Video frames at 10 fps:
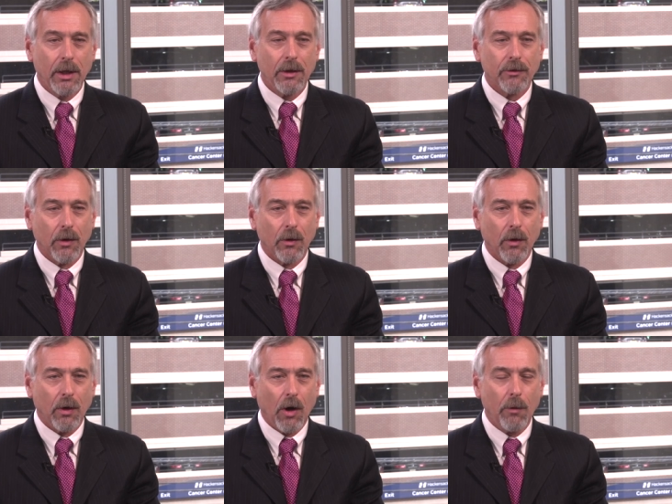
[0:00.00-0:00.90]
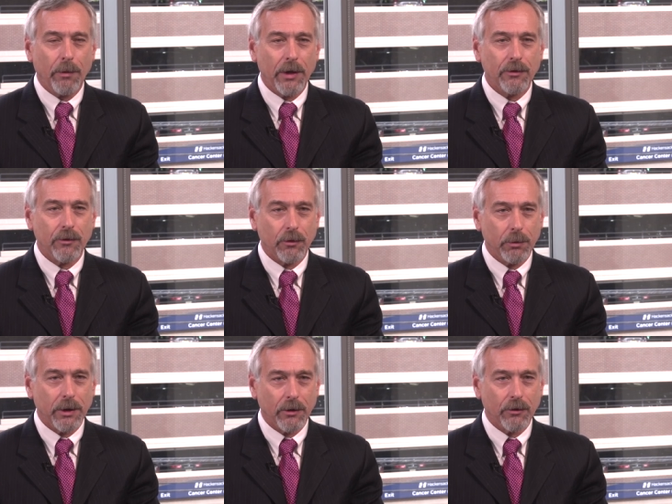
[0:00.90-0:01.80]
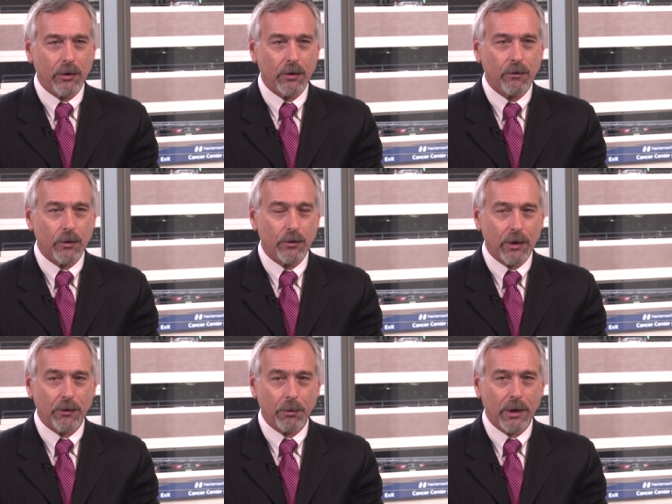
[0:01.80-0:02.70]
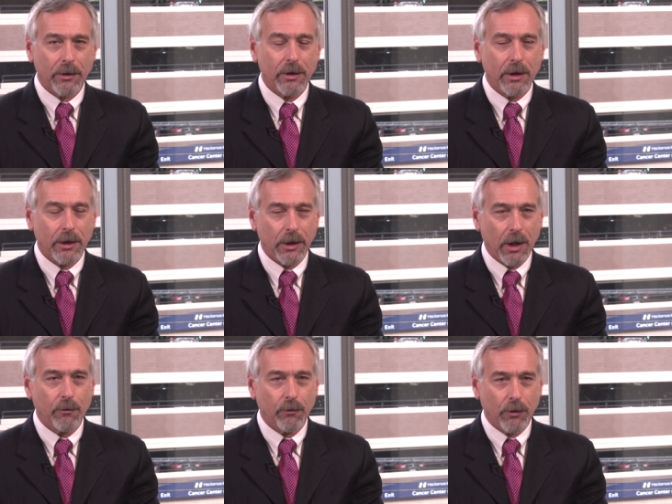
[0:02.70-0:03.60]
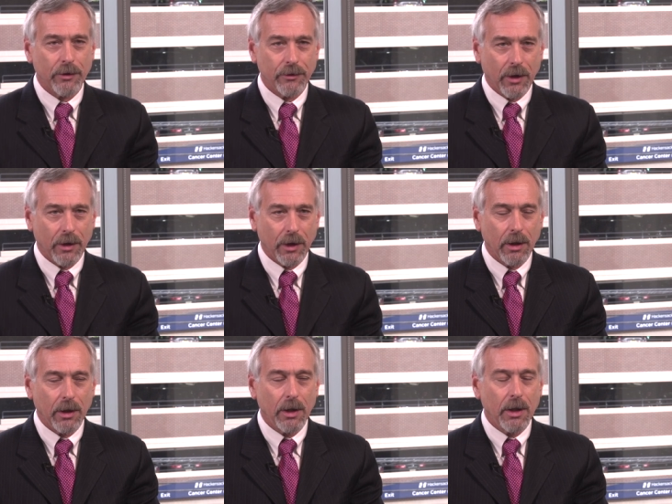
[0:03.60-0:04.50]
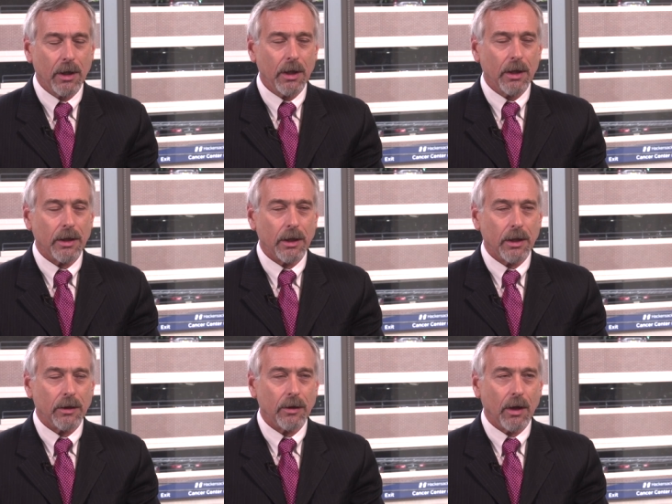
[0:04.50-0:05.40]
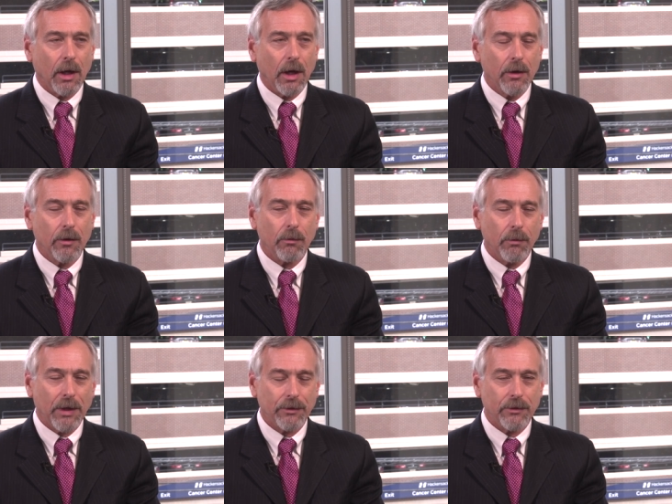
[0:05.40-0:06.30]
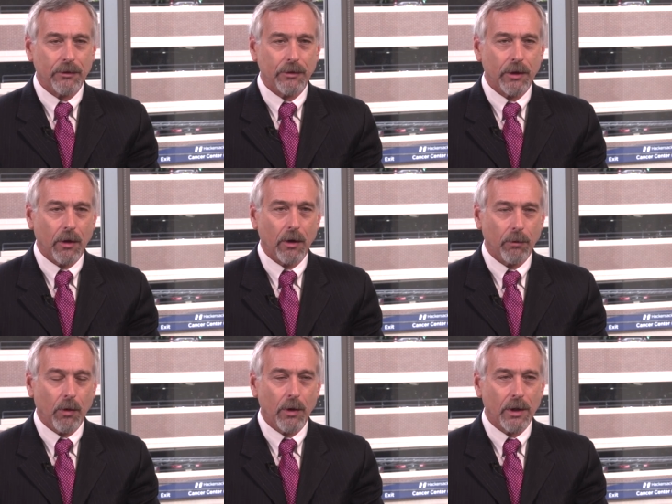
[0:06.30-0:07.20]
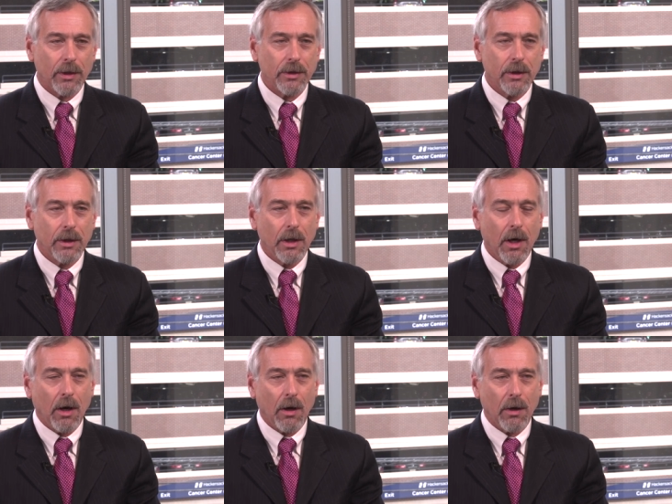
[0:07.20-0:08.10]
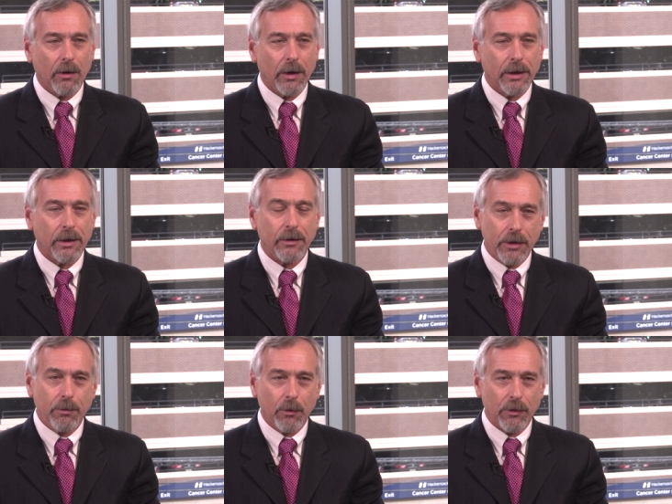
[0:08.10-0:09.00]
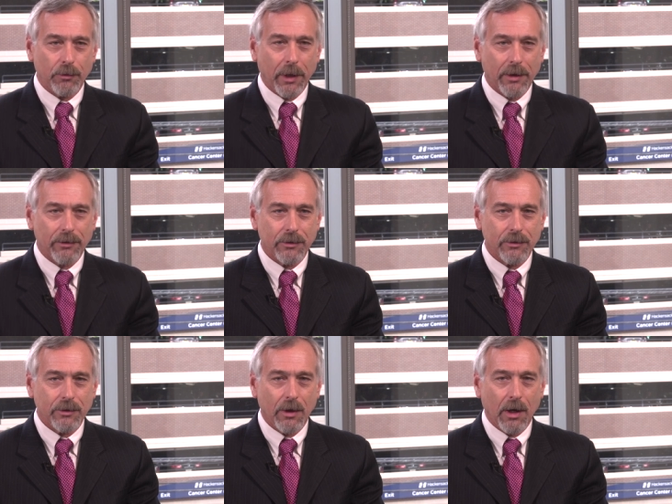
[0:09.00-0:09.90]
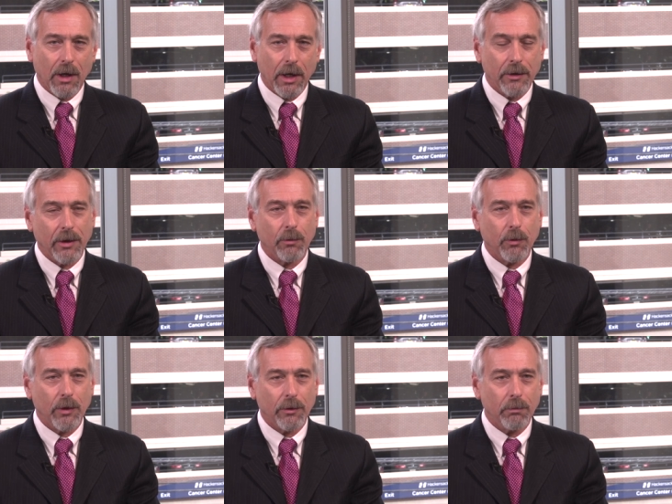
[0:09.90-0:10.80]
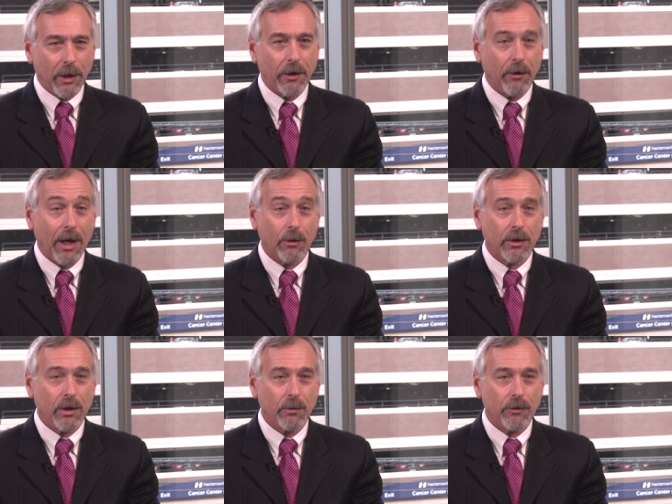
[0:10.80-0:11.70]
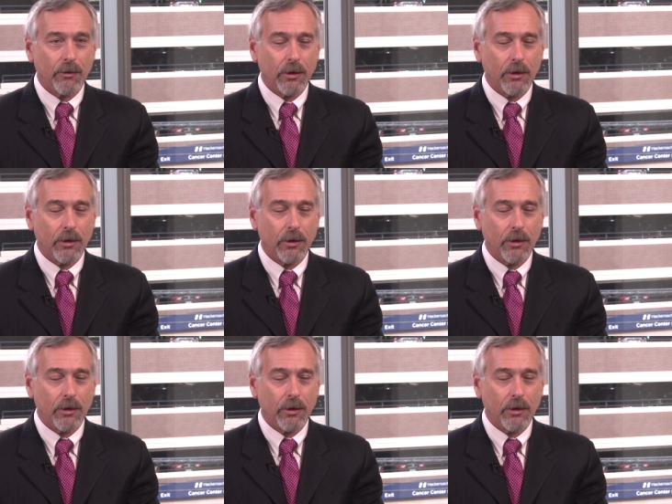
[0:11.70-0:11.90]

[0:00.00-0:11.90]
So all patients should be considered for transplant in the upfront setting. The other messages that are important are that the deeper responses end up with better outcomes.